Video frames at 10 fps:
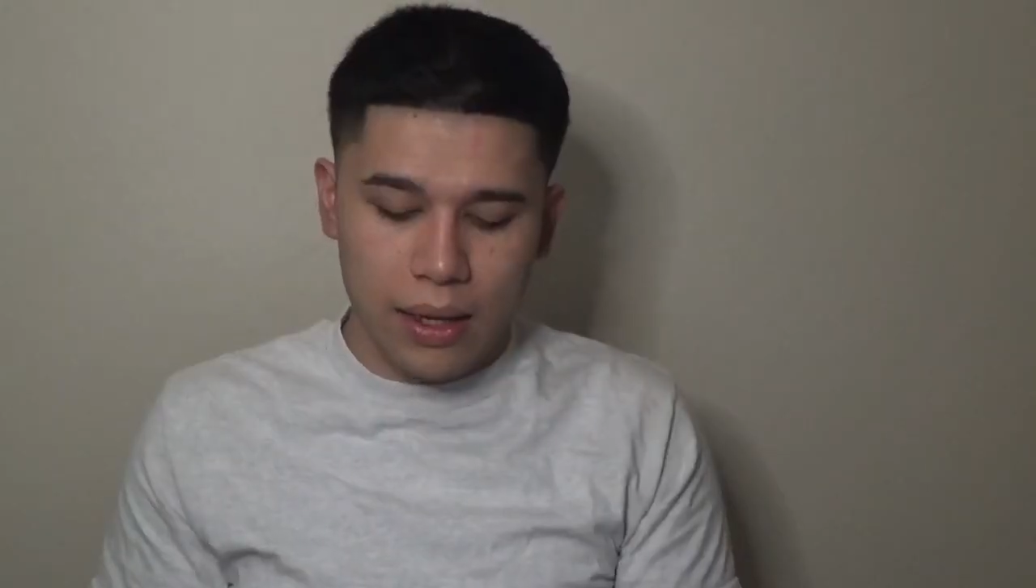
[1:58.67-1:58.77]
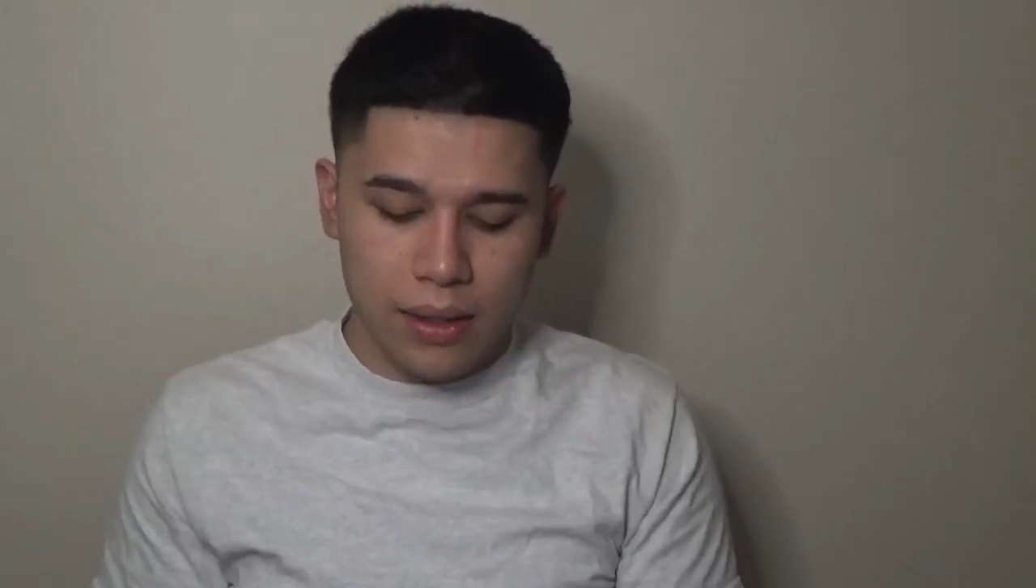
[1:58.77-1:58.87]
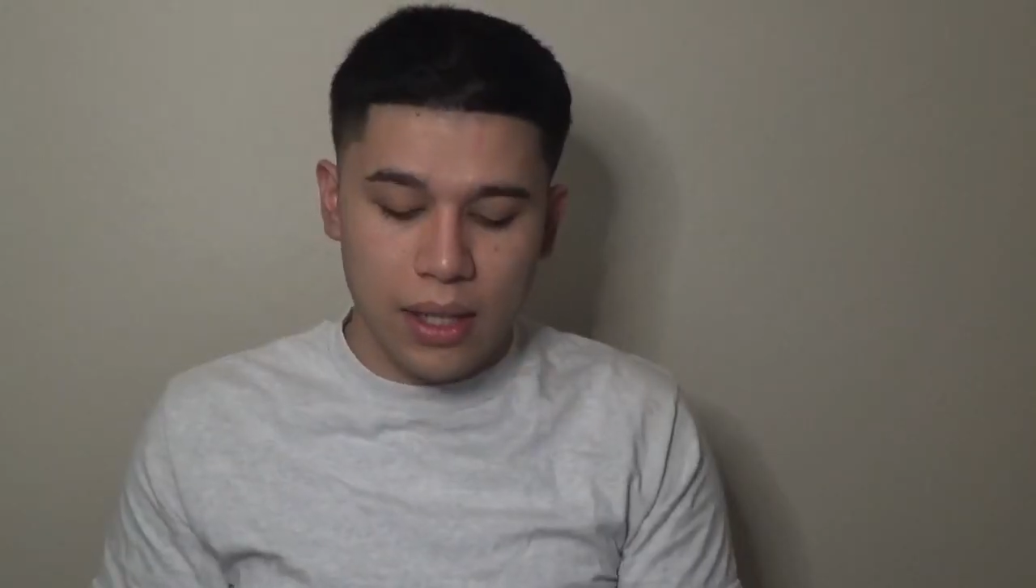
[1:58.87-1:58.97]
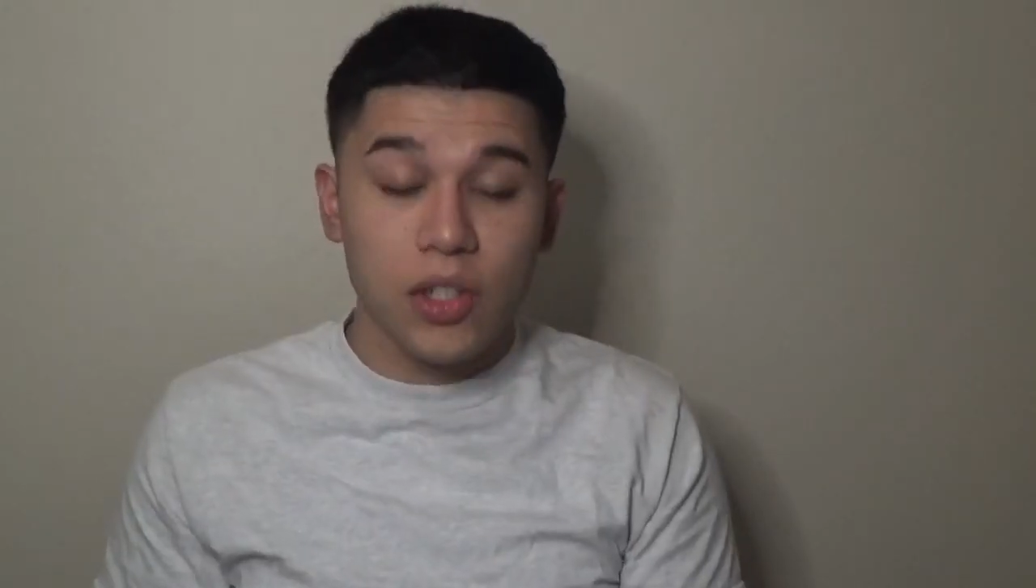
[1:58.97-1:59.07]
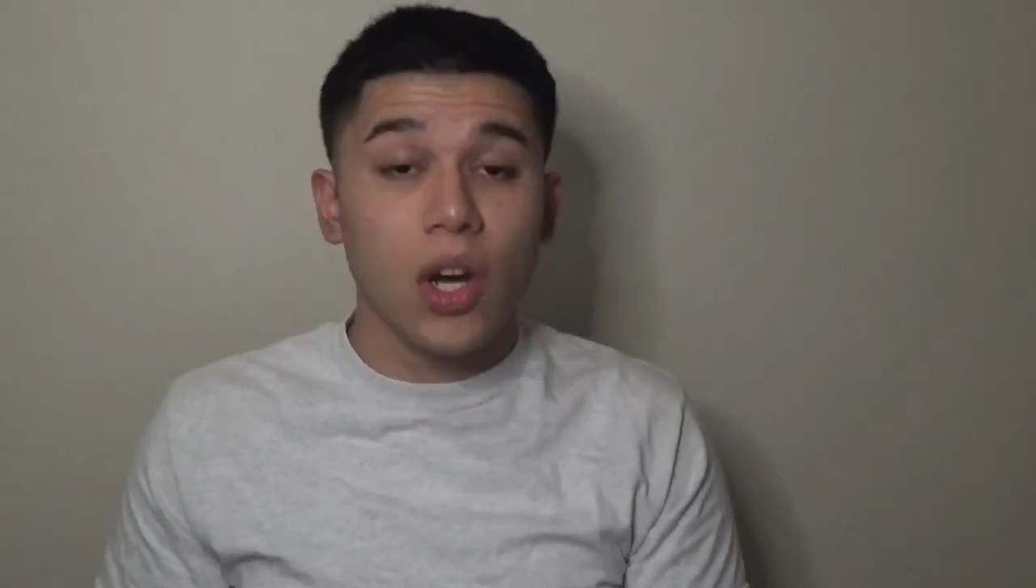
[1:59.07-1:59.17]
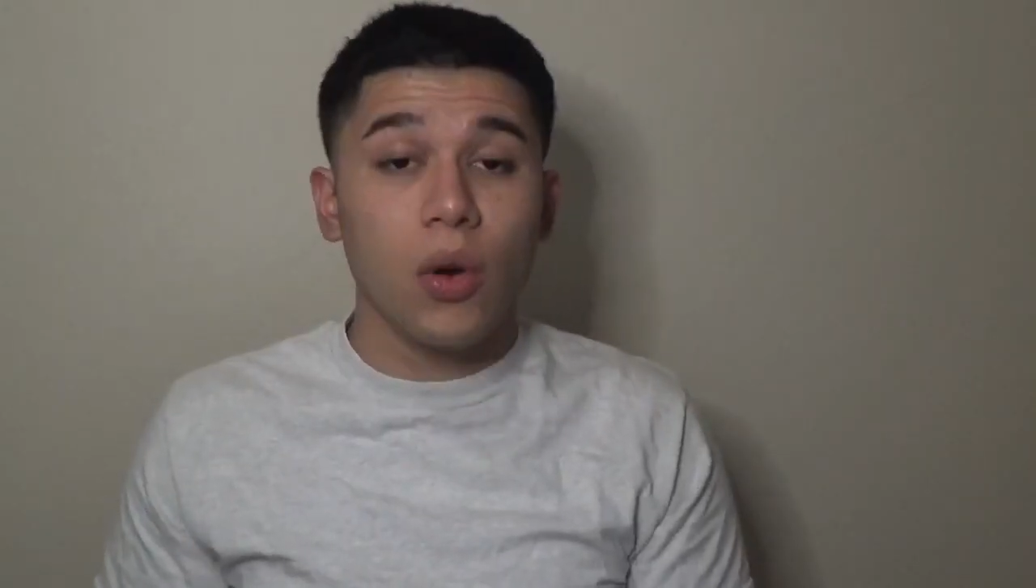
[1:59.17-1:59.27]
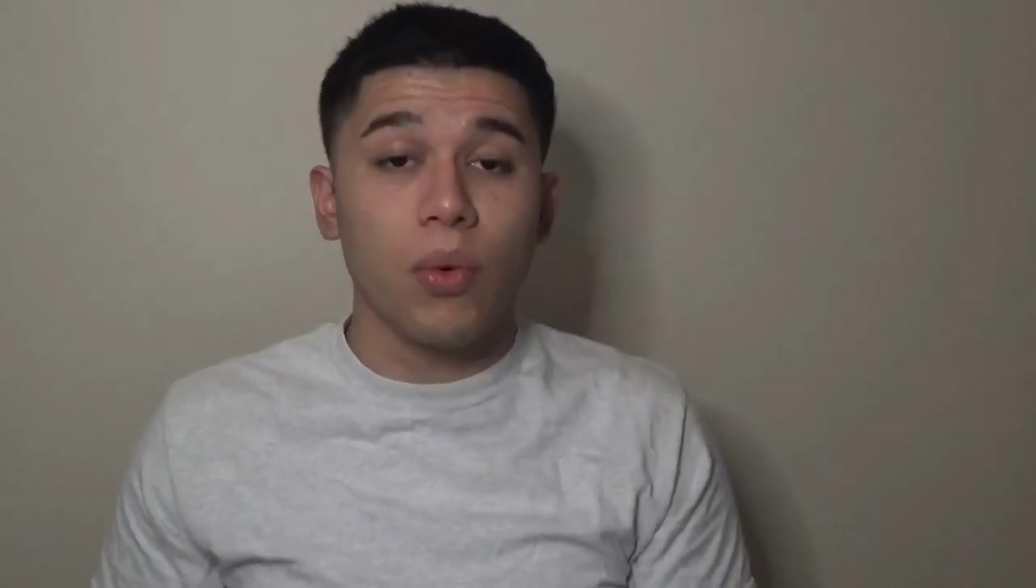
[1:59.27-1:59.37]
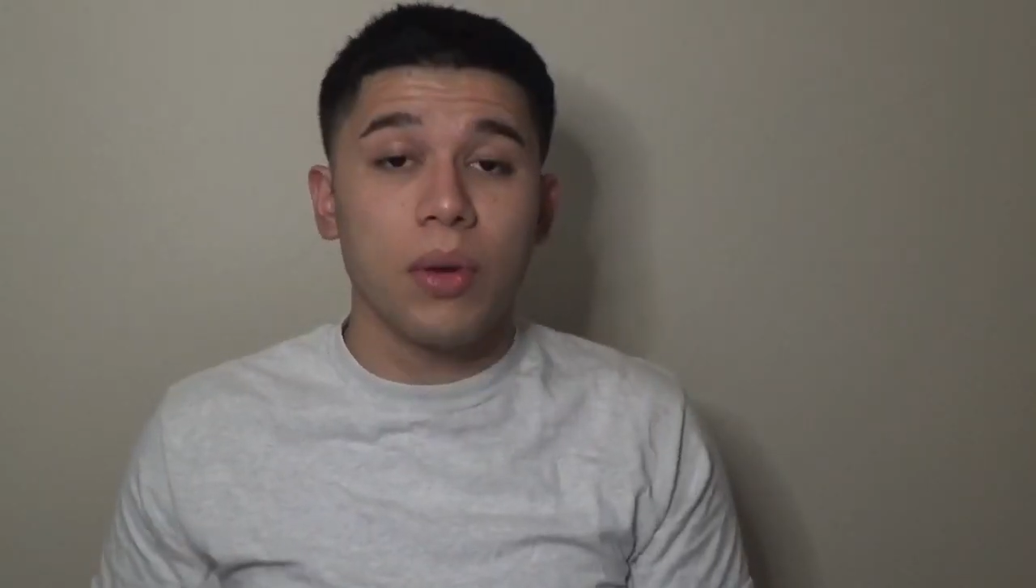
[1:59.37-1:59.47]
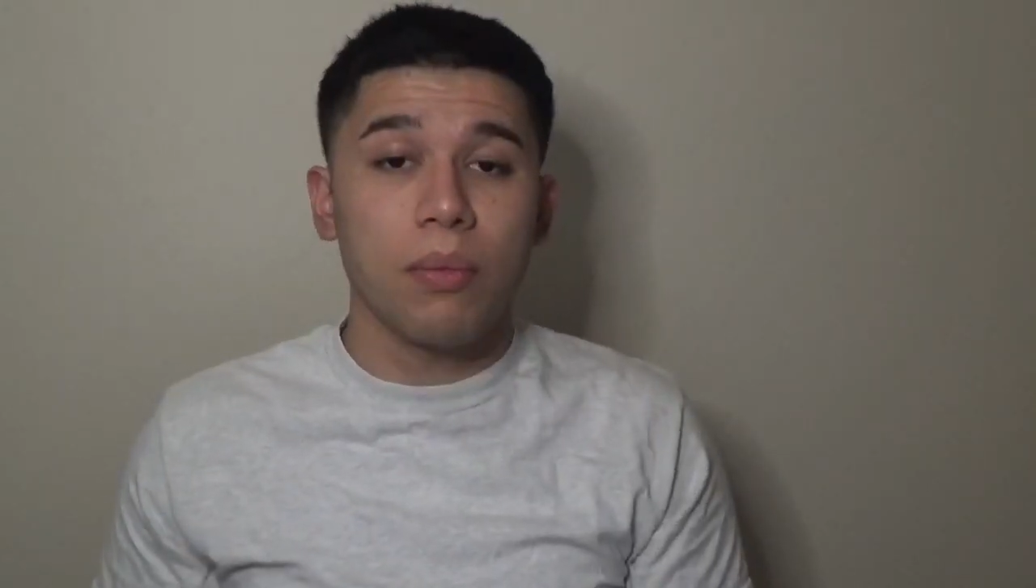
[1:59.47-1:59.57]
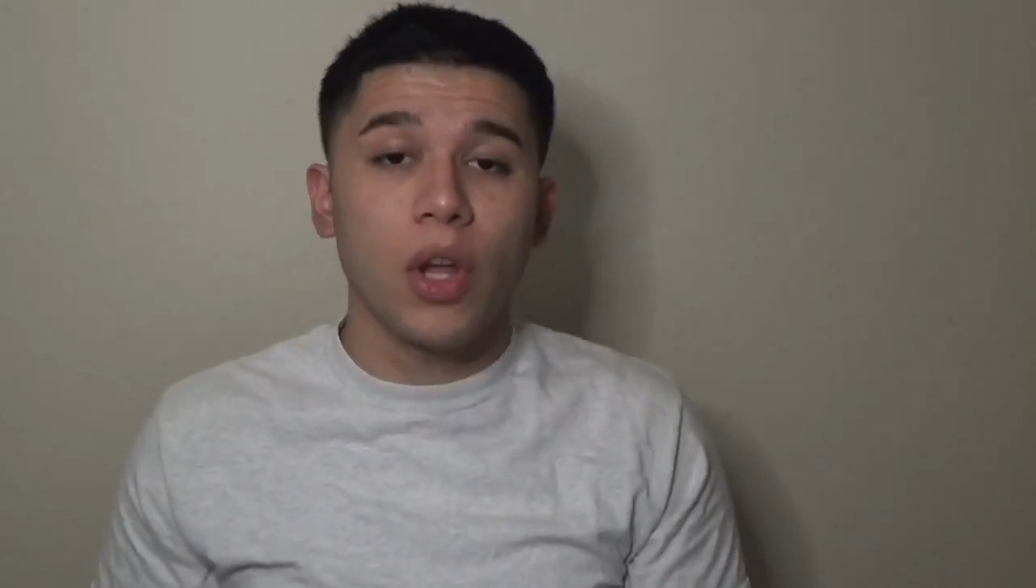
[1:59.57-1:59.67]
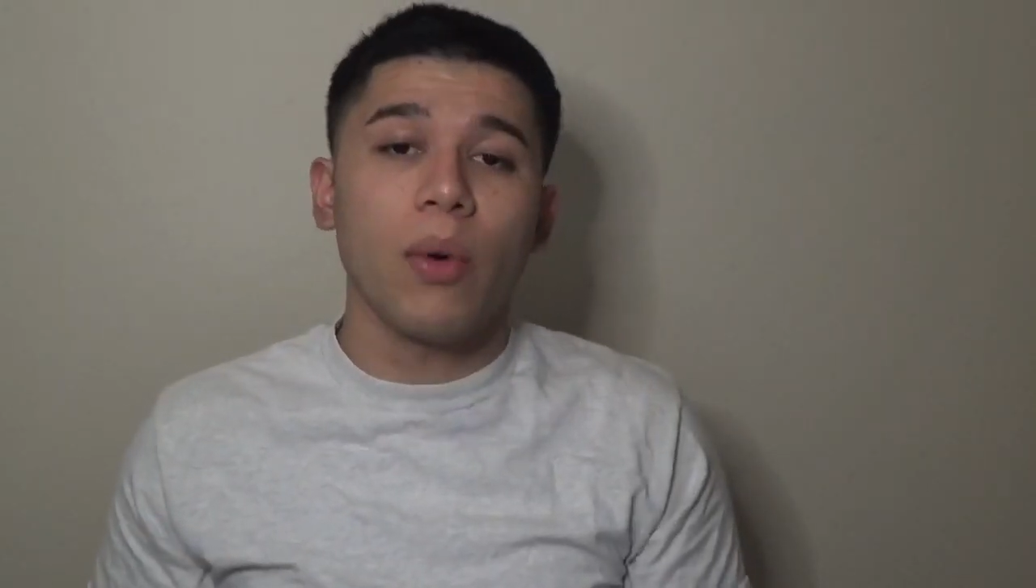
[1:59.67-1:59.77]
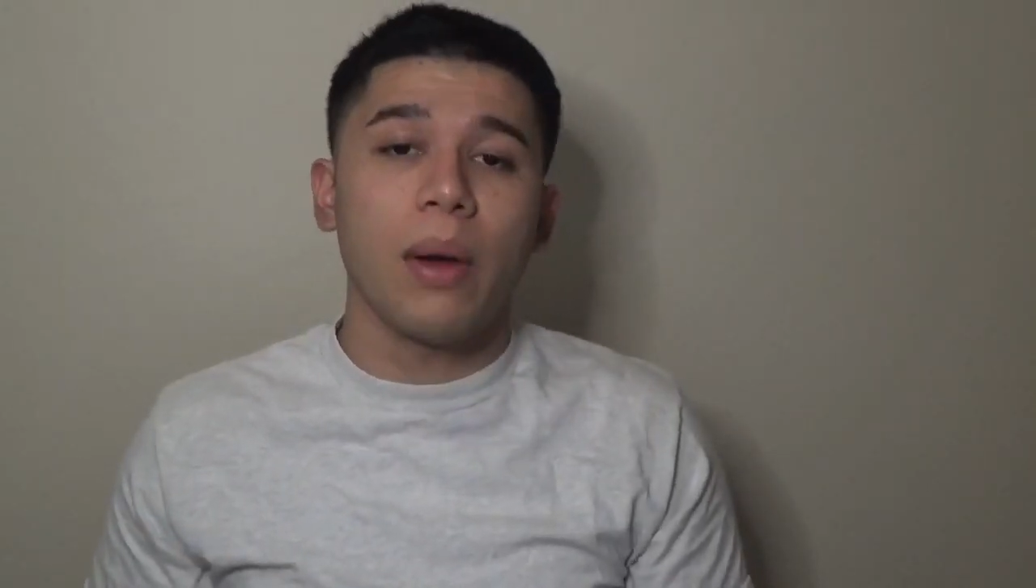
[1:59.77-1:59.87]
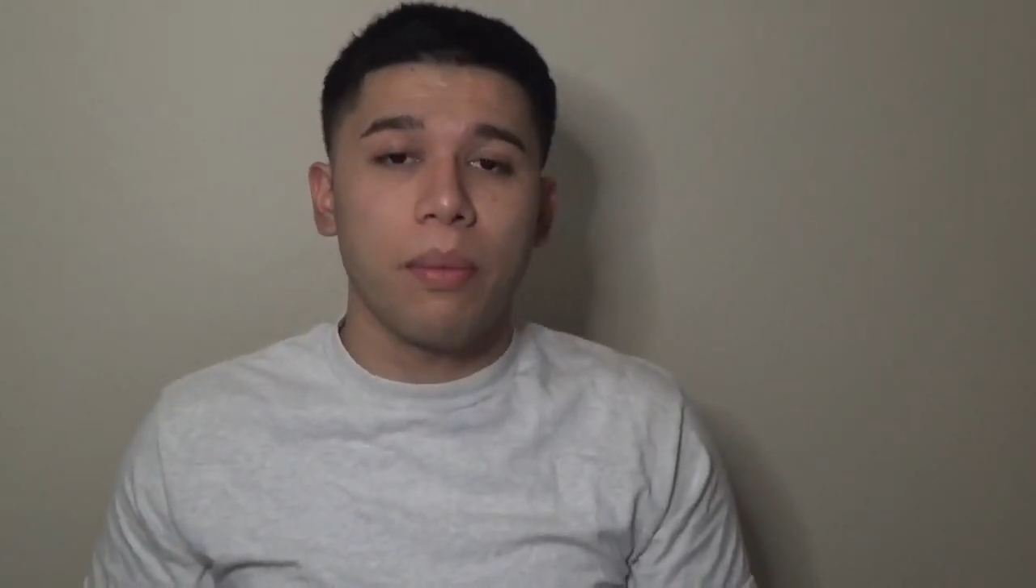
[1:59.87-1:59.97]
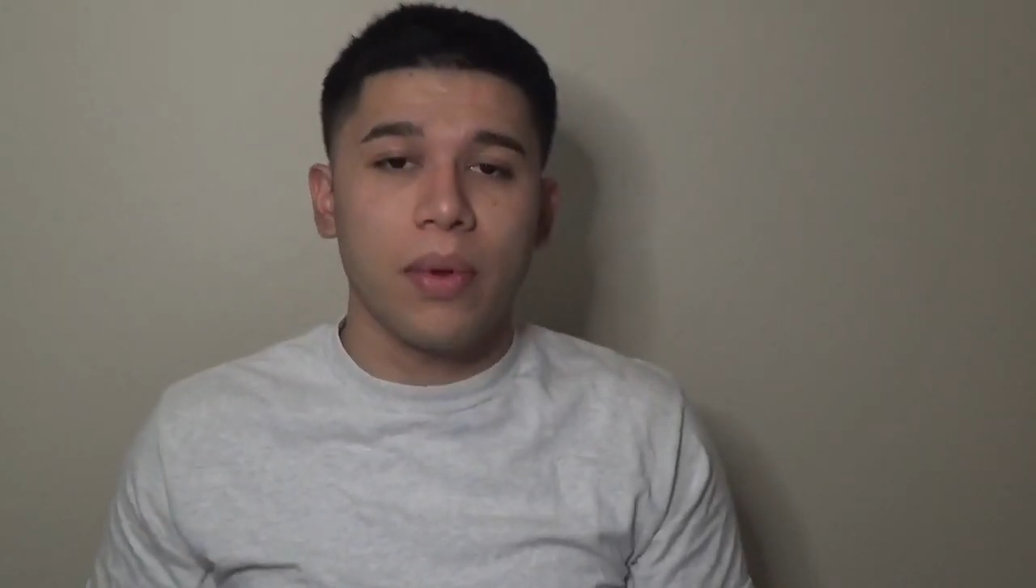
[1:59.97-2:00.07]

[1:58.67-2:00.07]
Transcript: TikTok would blow up